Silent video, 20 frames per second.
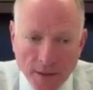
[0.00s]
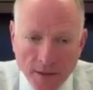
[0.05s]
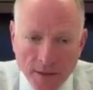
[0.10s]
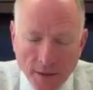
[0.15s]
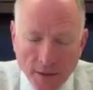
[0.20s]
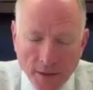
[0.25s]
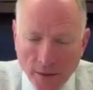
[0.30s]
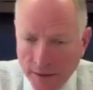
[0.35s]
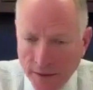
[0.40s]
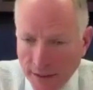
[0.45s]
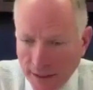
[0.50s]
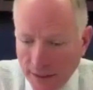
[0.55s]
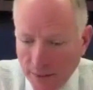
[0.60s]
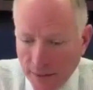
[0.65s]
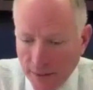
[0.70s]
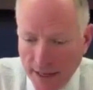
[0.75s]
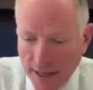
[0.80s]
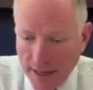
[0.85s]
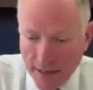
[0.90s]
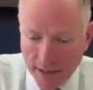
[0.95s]
The only thing I
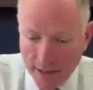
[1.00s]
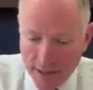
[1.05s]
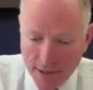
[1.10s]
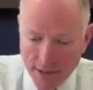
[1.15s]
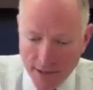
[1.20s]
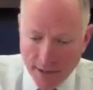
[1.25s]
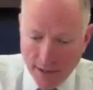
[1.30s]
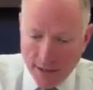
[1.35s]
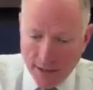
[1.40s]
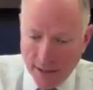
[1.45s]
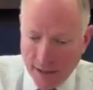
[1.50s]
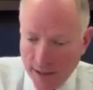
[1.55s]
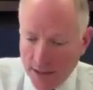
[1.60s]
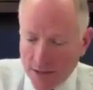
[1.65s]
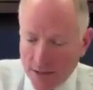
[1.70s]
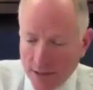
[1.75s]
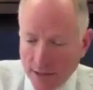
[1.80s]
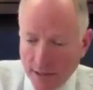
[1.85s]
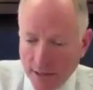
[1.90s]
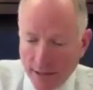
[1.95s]
would add is that in
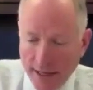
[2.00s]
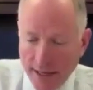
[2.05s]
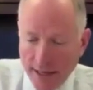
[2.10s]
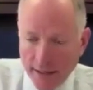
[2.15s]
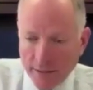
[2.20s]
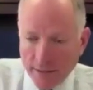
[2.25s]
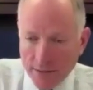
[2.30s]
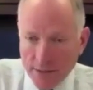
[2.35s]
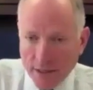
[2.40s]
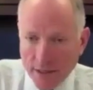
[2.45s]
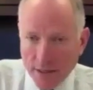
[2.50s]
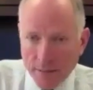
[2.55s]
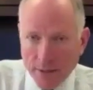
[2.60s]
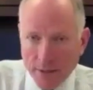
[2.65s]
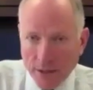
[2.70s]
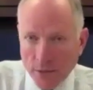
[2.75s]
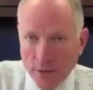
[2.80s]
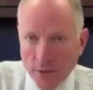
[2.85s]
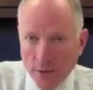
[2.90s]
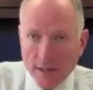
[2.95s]
addition to that, there's going to
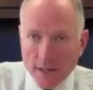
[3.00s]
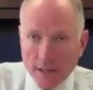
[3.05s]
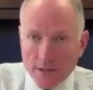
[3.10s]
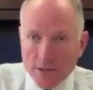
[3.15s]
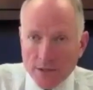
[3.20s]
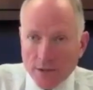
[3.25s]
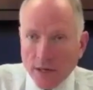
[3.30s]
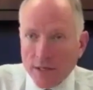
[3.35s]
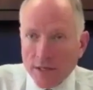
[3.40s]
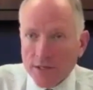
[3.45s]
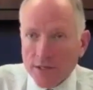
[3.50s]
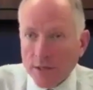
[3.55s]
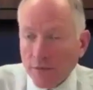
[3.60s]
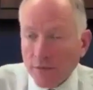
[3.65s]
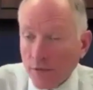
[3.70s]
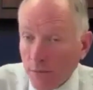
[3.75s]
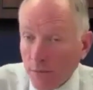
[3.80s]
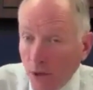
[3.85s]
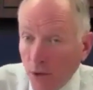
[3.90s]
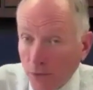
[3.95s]
be a reconstruction
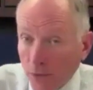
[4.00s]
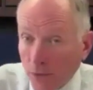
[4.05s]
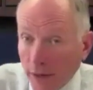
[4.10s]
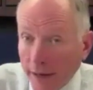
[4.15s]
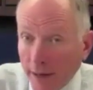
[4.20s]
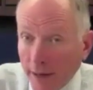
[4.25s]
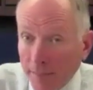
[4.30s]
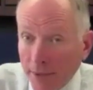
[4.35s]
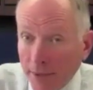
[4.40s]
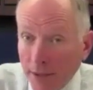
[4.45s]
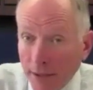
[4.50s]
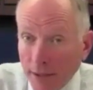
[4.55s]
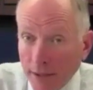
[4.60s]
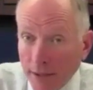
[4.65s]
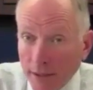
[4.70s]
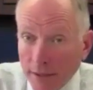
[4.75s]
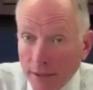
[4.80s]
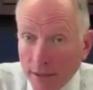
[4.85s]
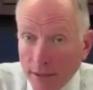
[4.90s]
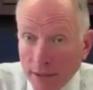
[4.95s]
of the boat ramp
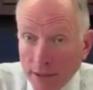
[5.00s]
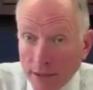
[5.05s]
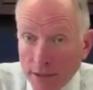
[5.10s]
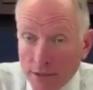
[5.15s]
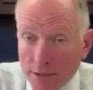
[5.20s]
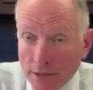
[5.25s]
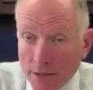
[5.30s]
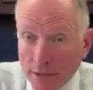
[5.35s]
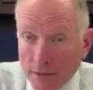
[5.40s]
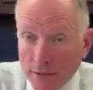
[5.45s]
that is